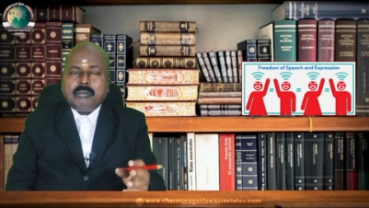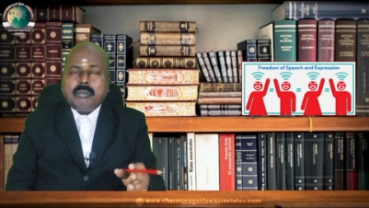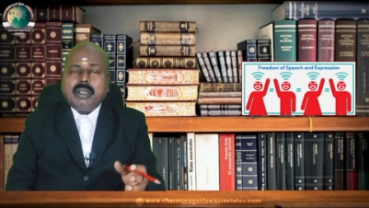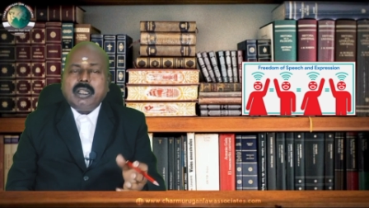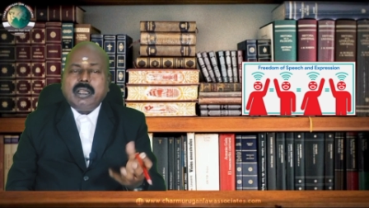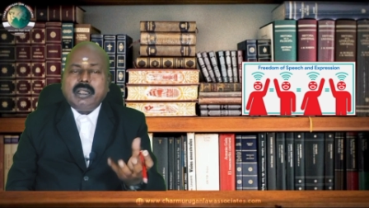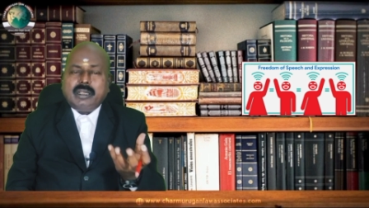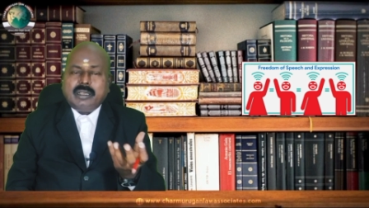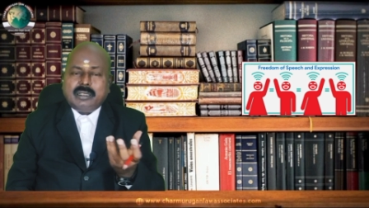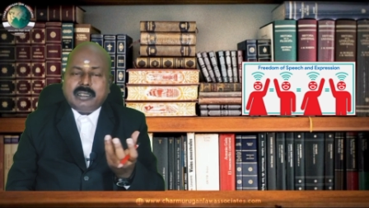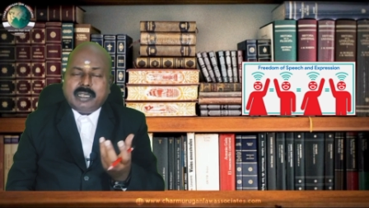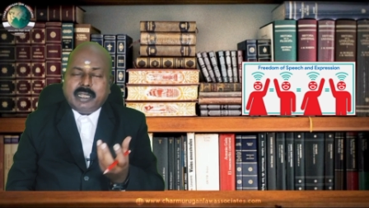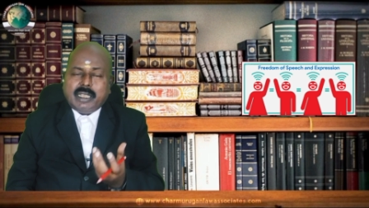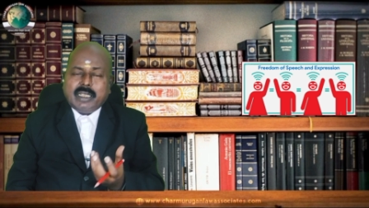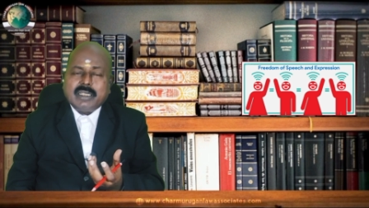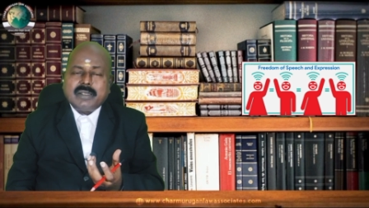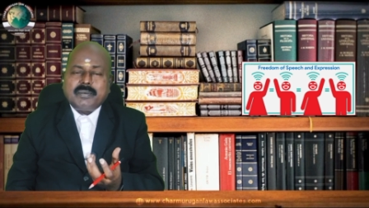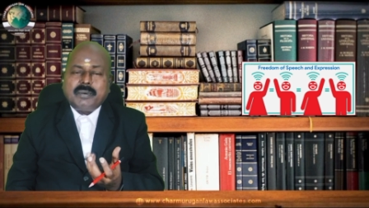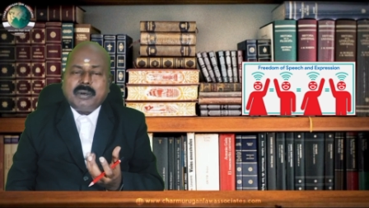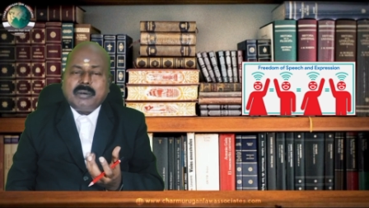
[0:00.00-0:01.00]
but it
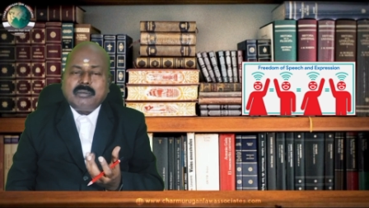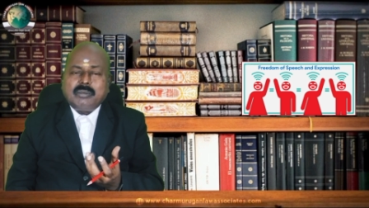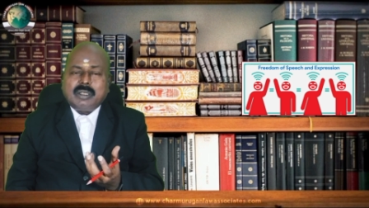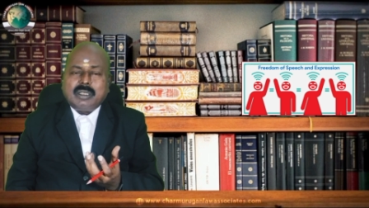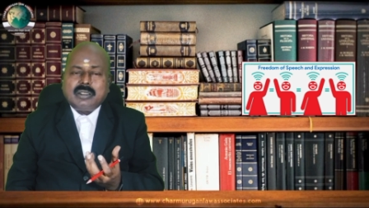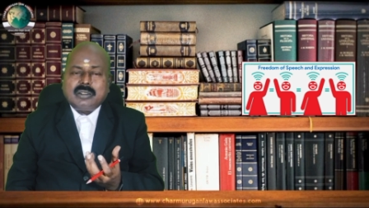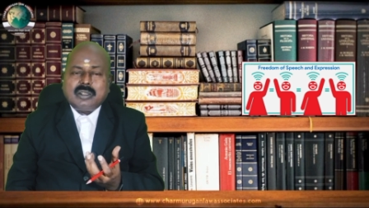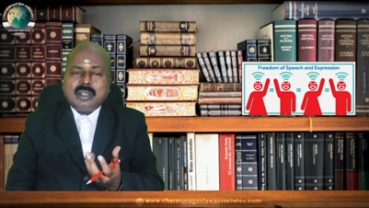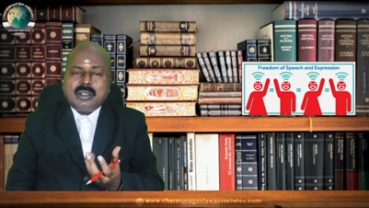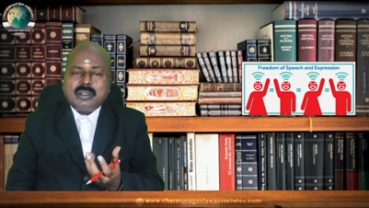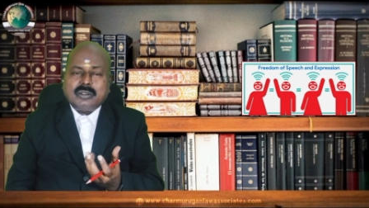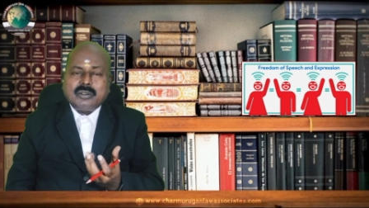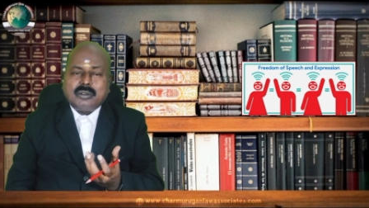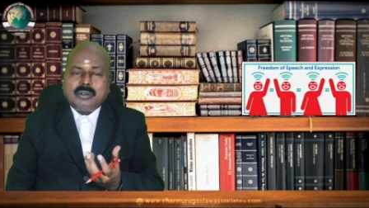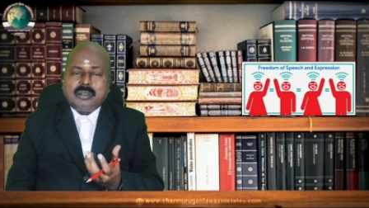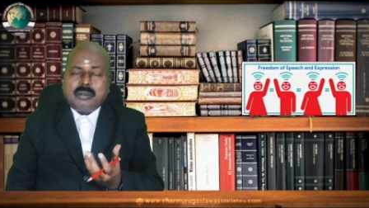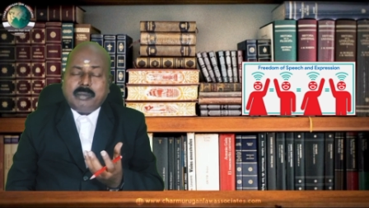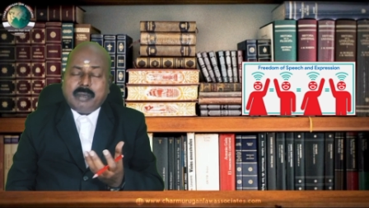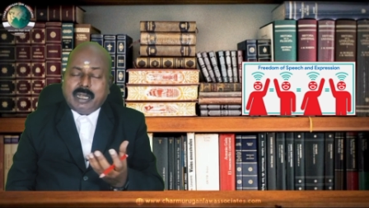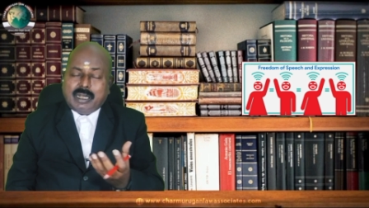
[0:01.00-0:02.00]
takes from, but
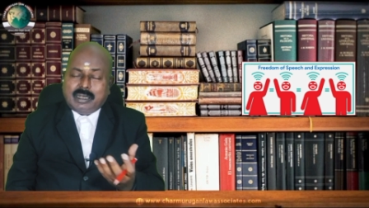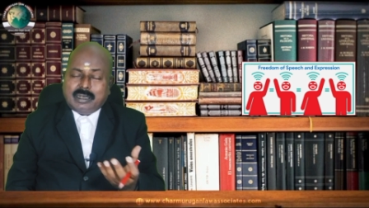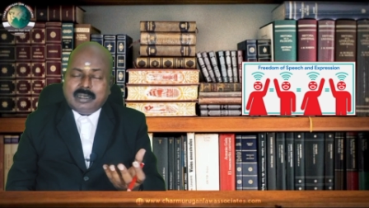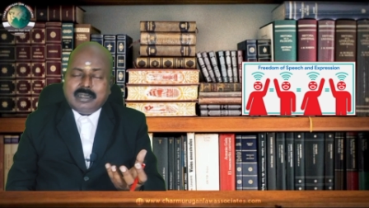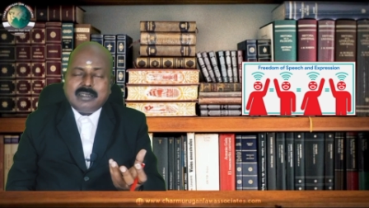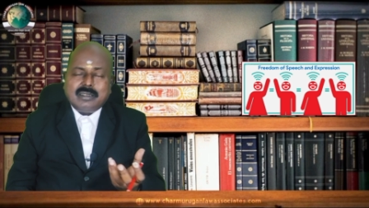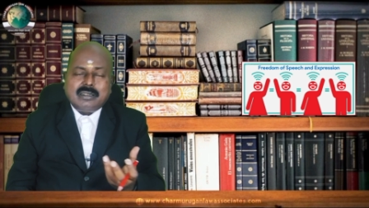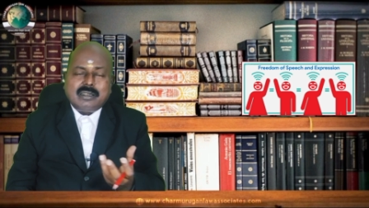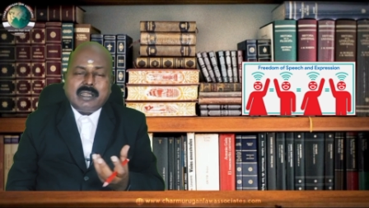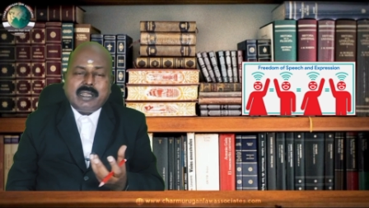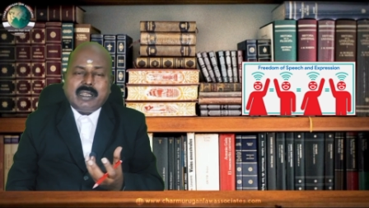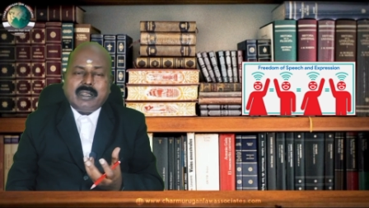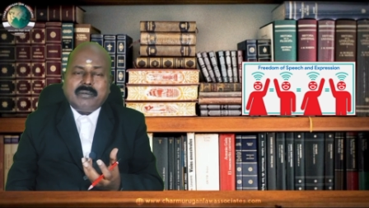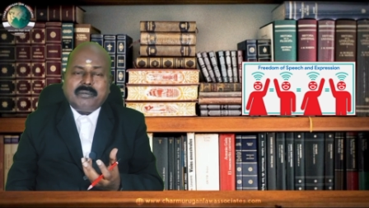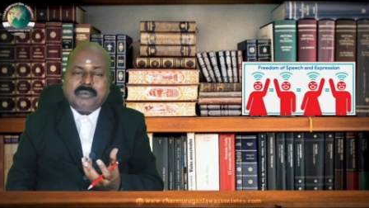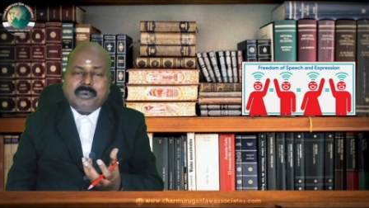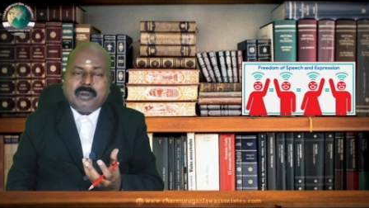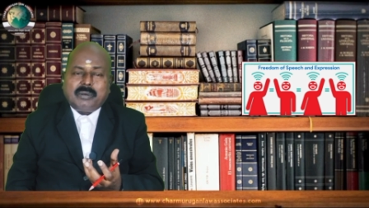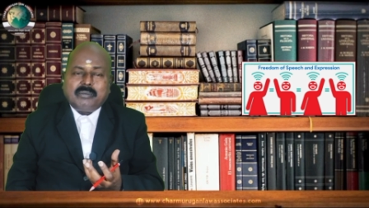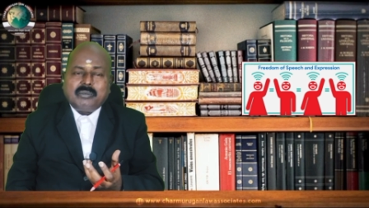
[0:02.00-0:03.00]
also the matter is taken
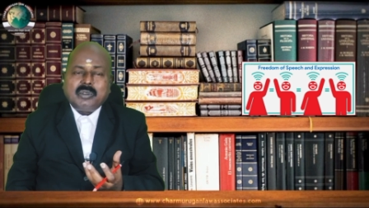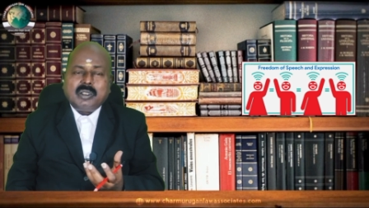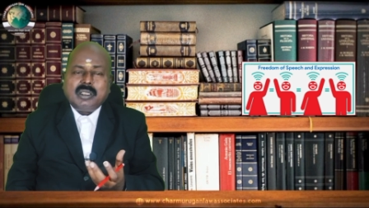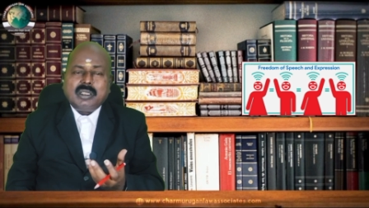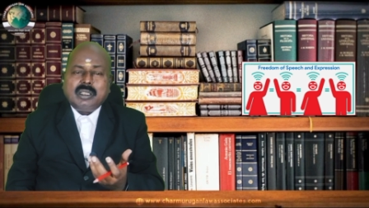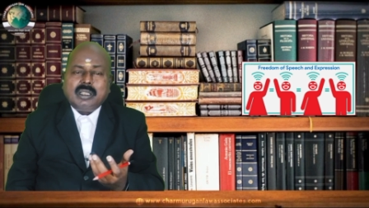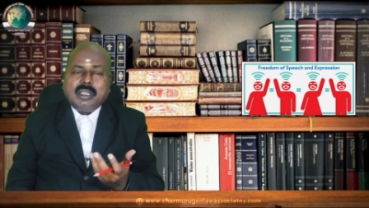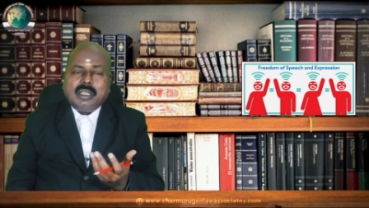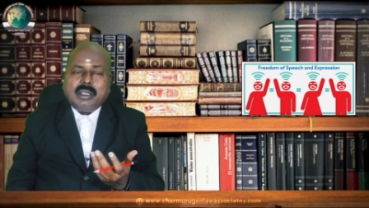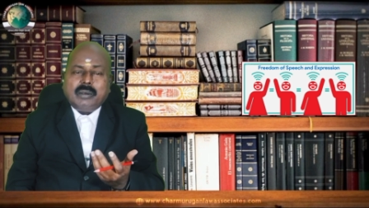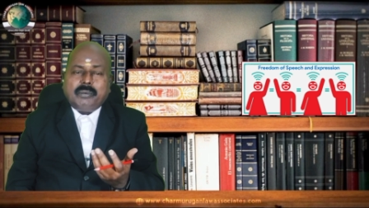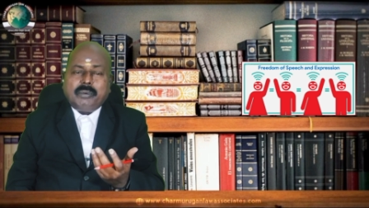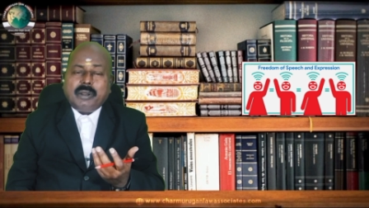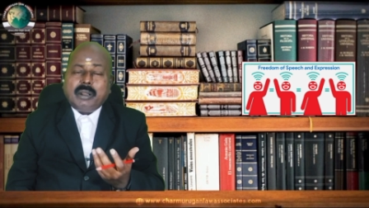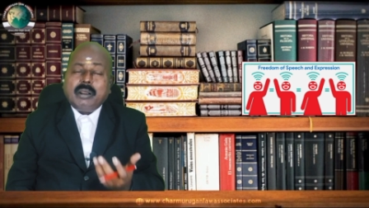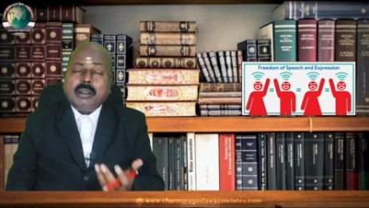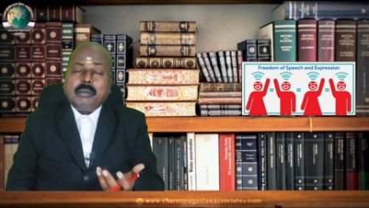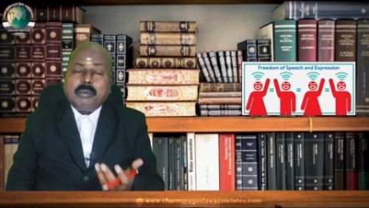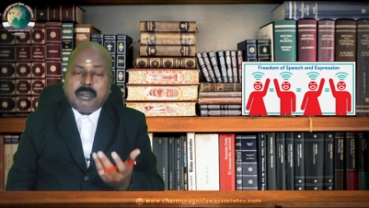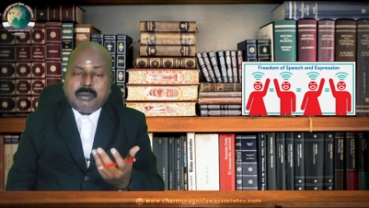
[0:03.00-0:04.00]
from the
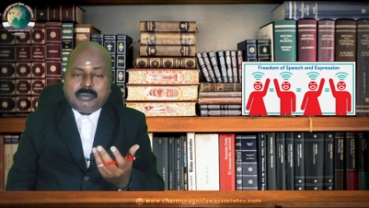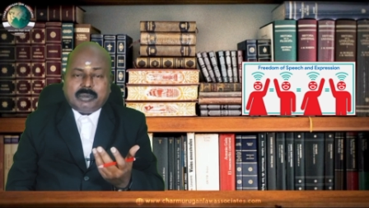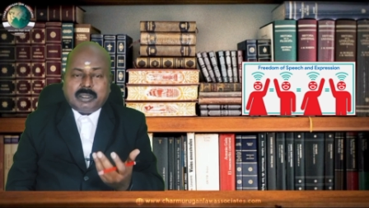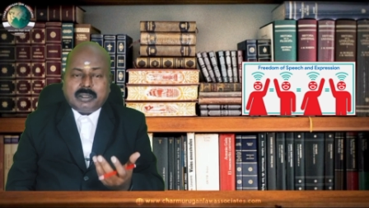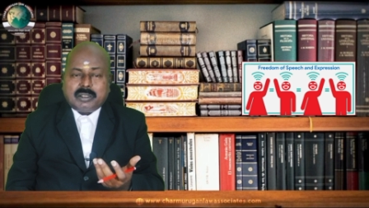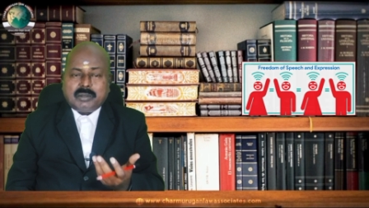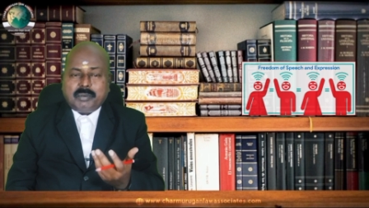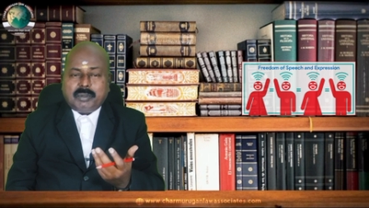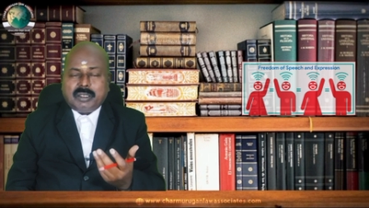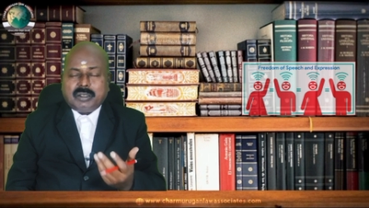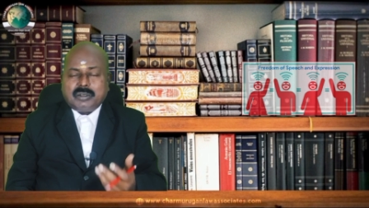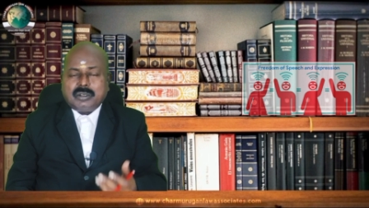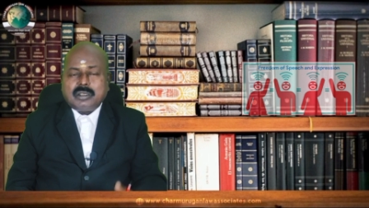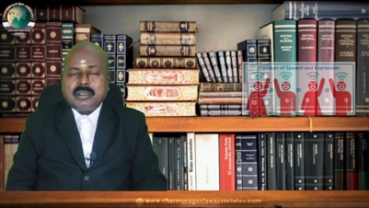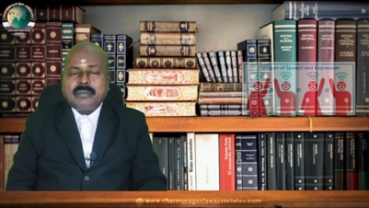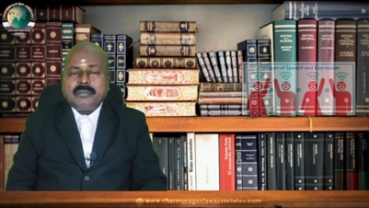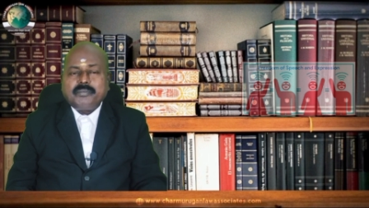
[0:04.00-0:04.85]
freedom of the speech.